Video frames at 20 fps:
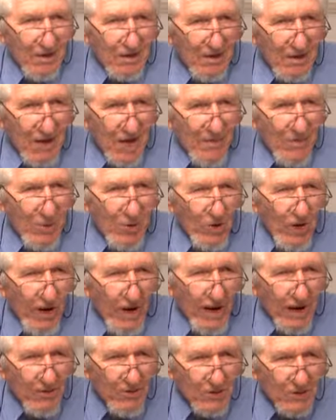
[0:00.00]
The Hebrew
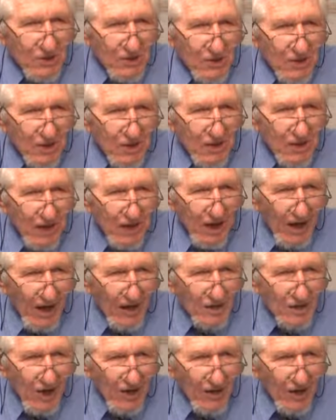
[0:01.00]
language,
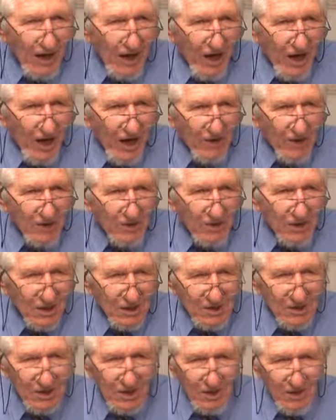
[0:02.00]
as other language,
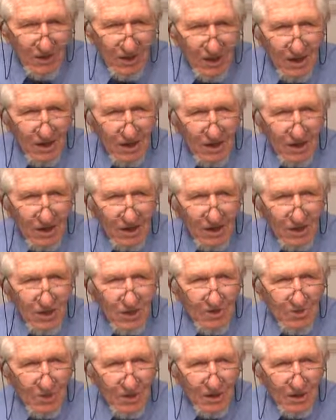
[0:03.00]
Assyrian and
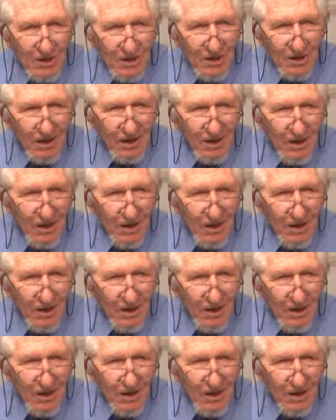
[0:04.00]
Egyptian,